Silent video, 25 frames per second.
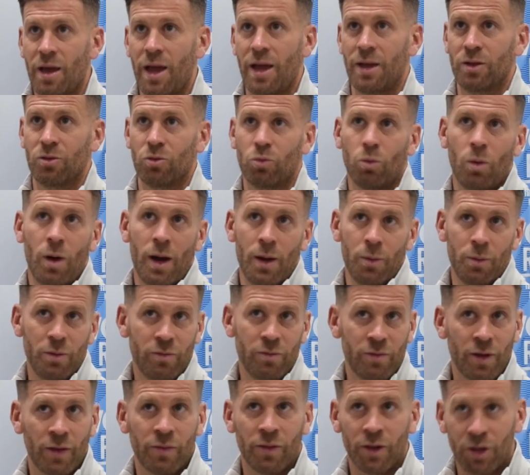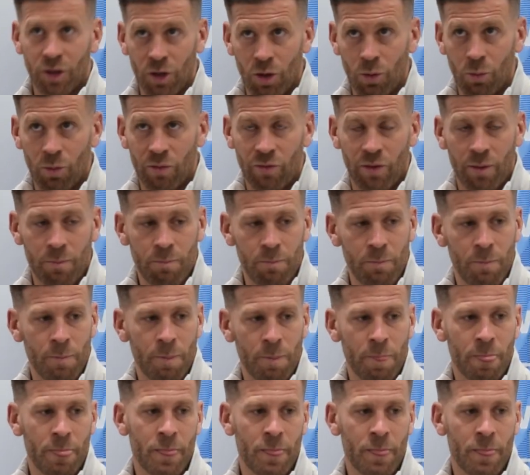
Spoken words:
Hence why we've done the deal with him.